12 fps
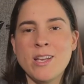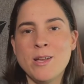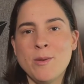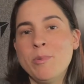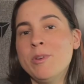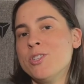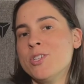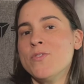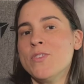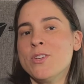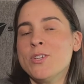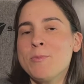But just
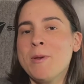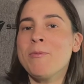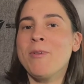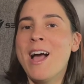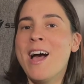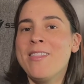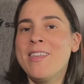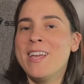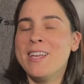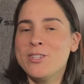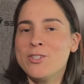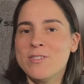for those people out there
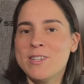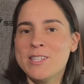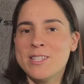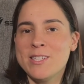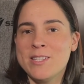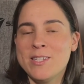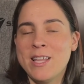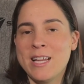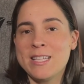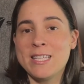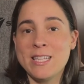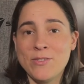interested,
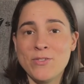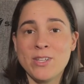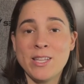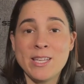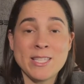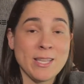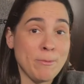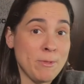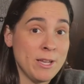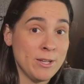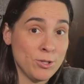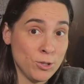that's definitely
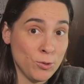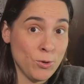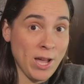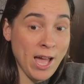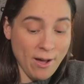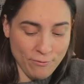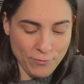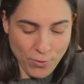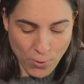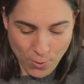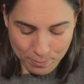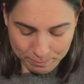something to look out for.